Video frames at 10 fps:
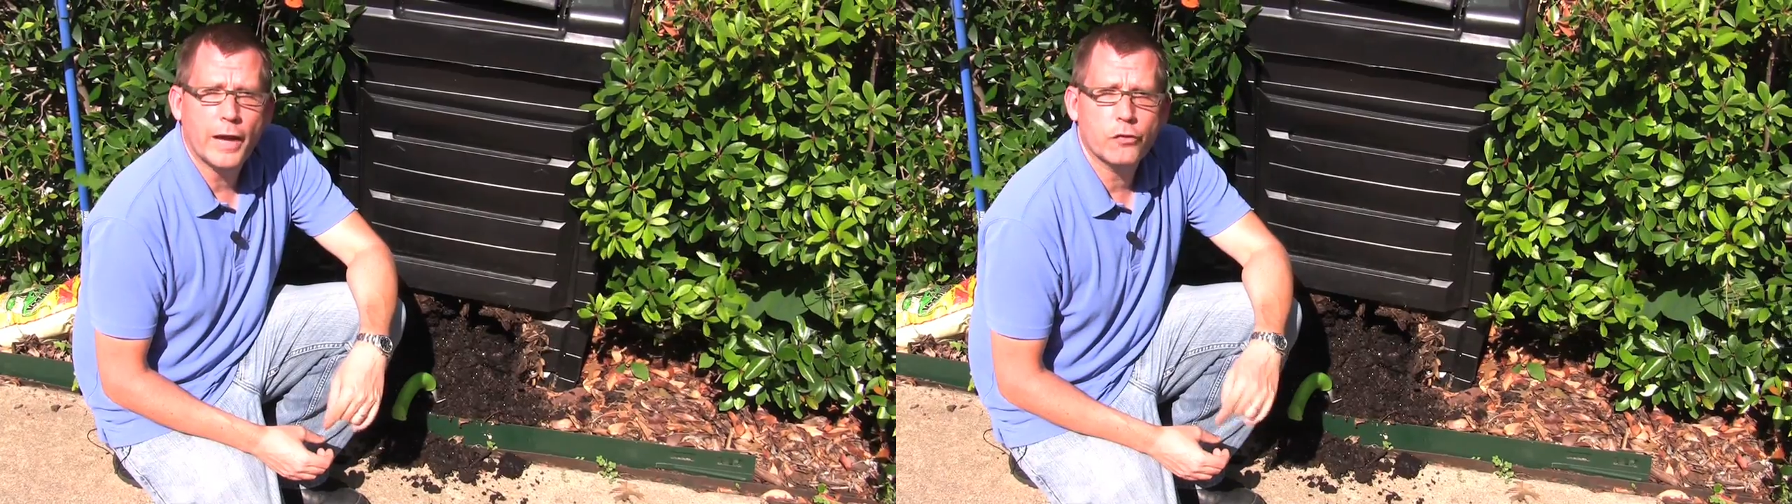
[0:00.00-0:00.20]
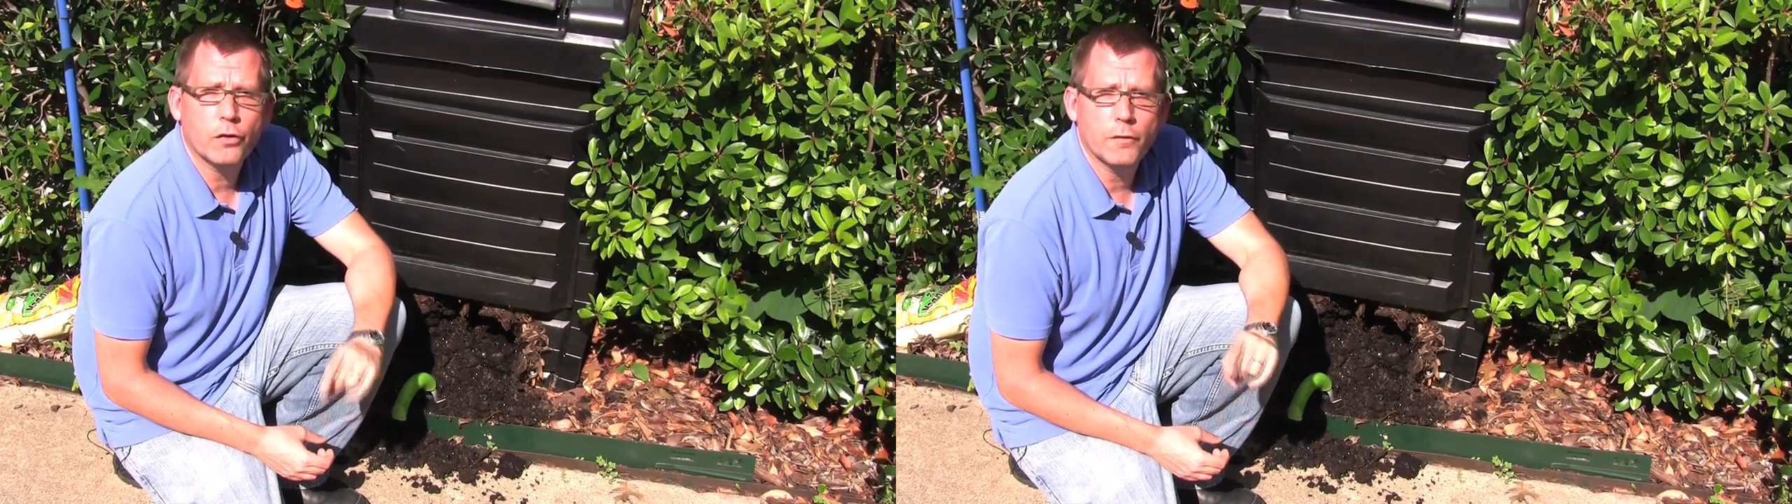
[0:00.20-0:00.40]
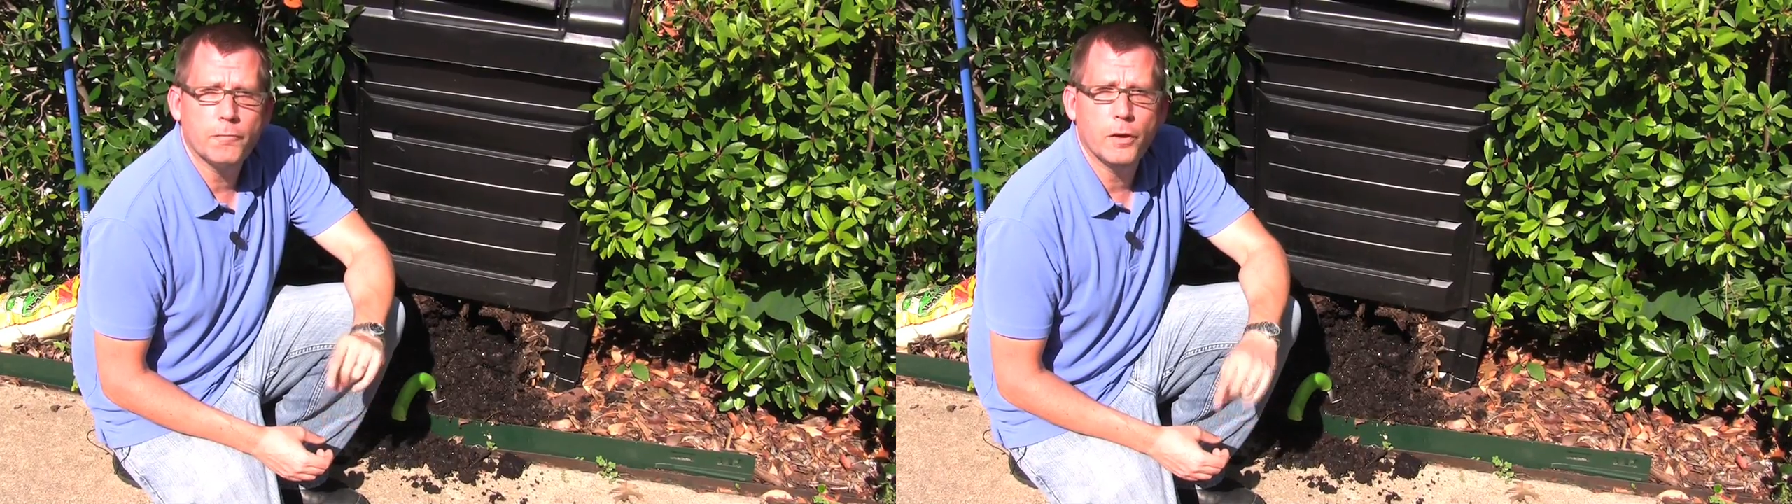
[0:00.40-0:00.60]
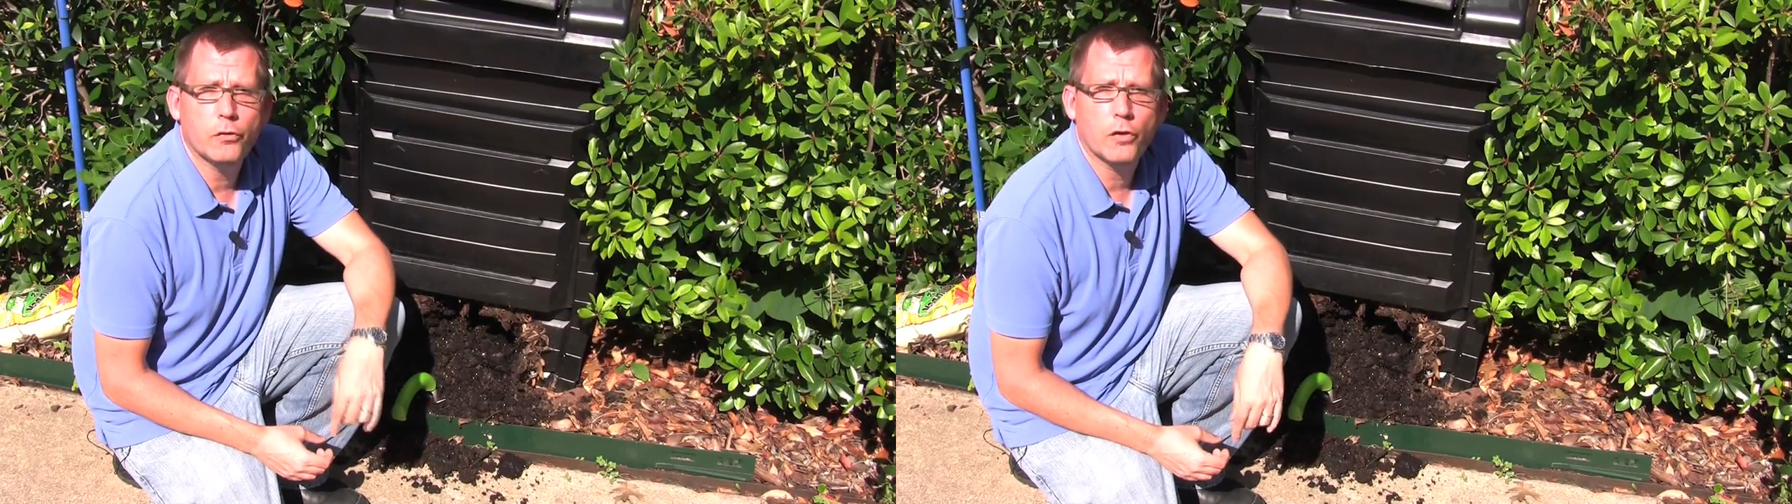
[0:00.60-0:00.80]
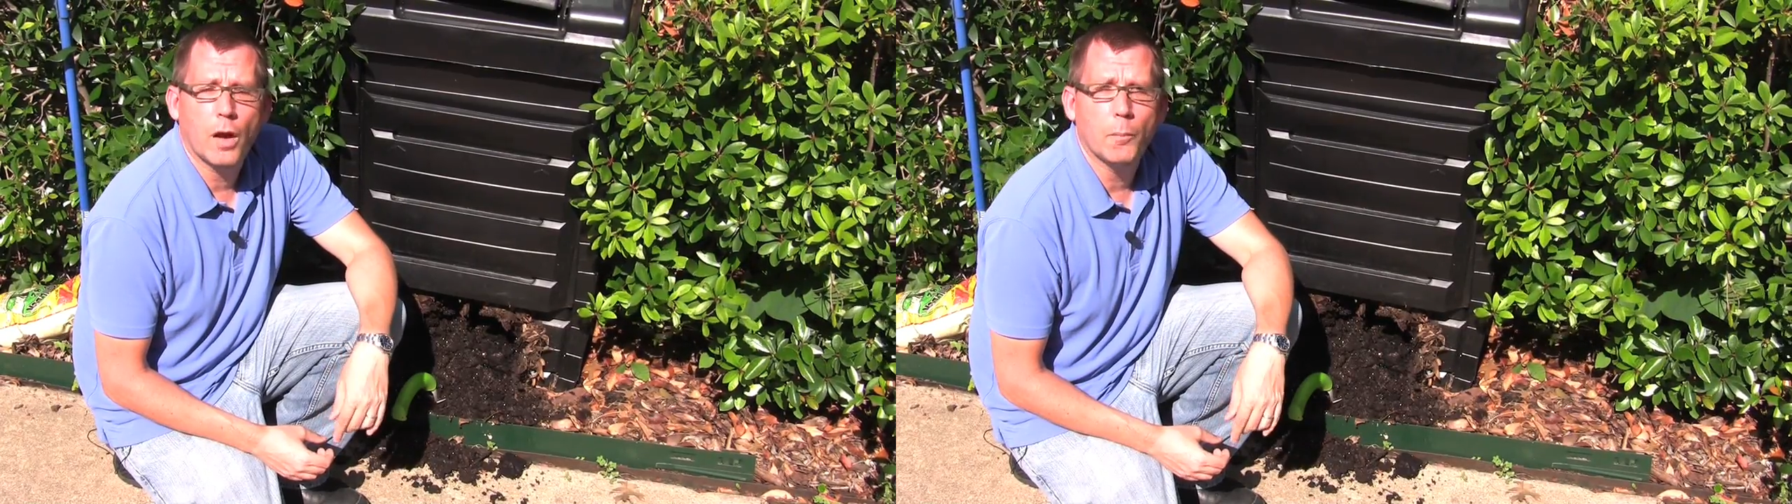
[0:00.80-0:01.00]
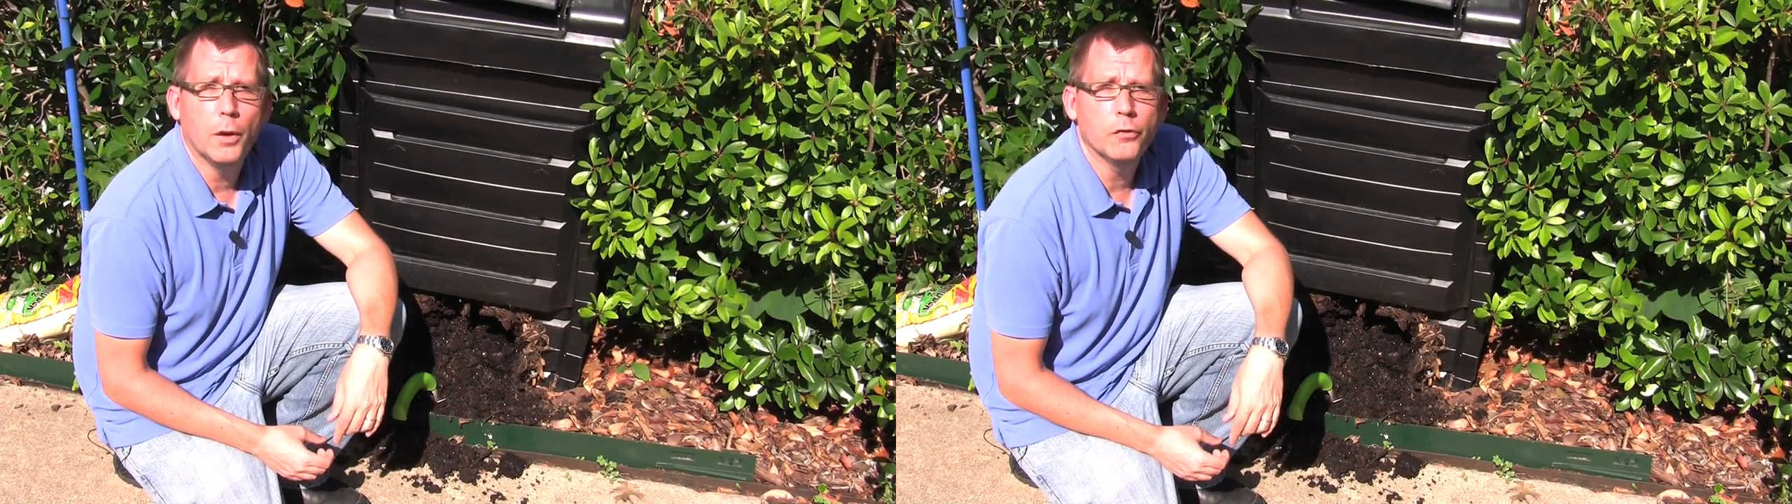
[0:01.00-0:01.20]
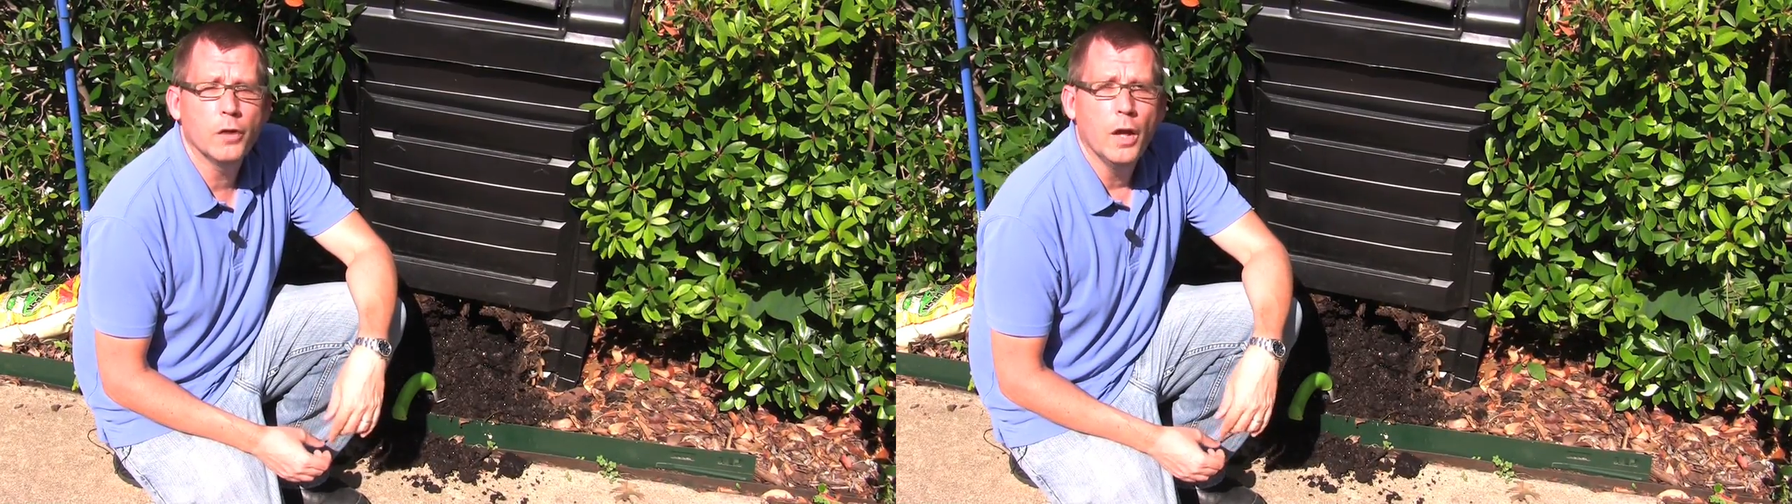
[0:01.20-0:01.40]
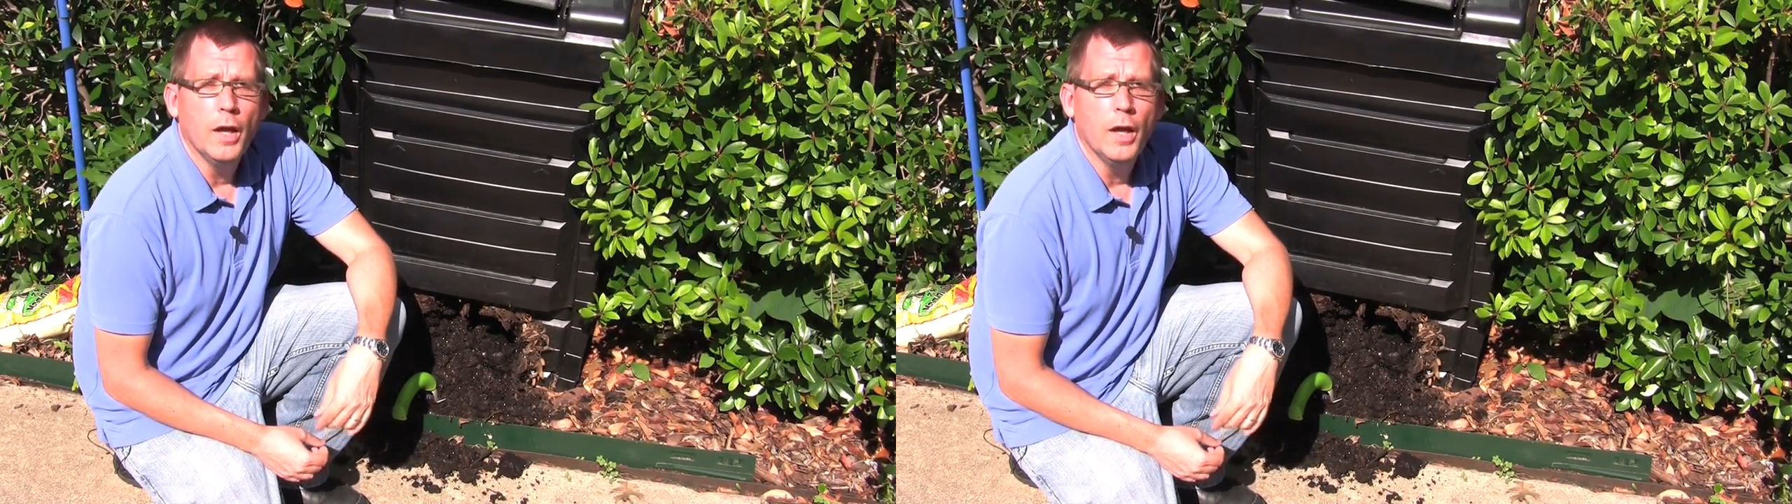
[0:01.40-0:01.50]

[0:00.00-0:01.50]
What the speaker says: actually finished compost.